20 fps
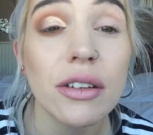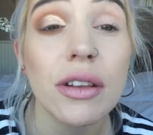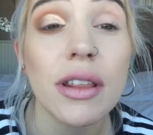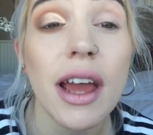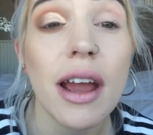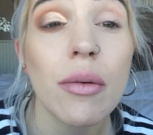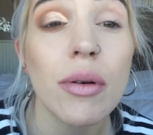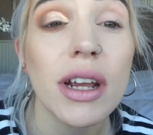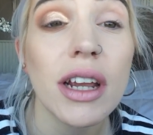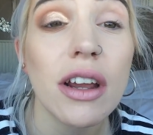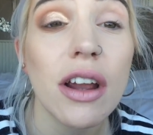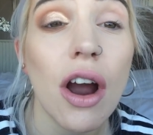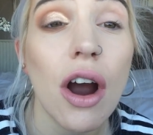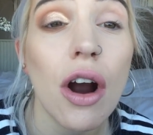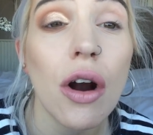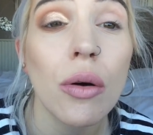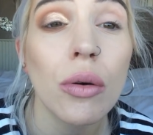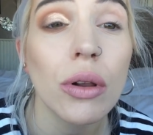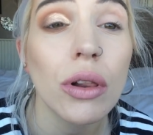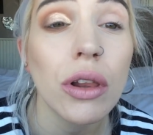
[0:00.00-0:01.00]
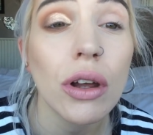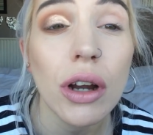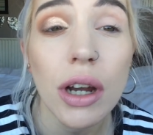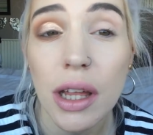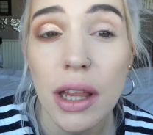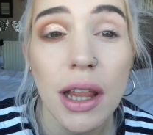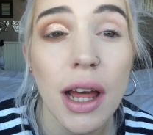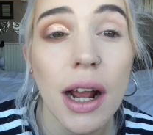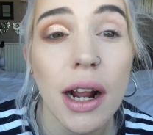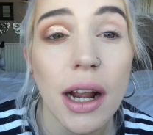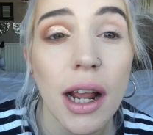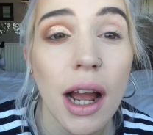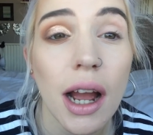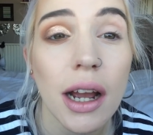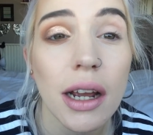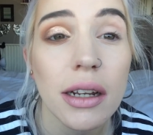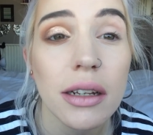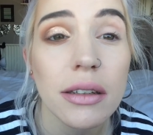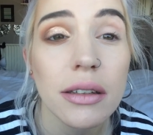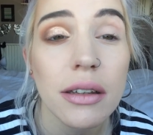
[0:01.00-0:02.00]
so there we go. Look at that,
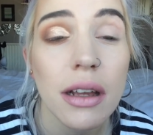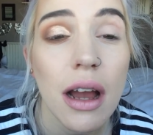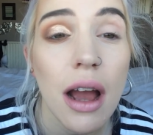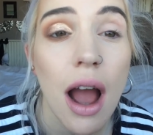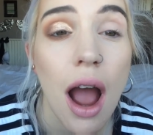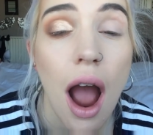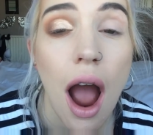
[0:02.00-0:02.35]
guys.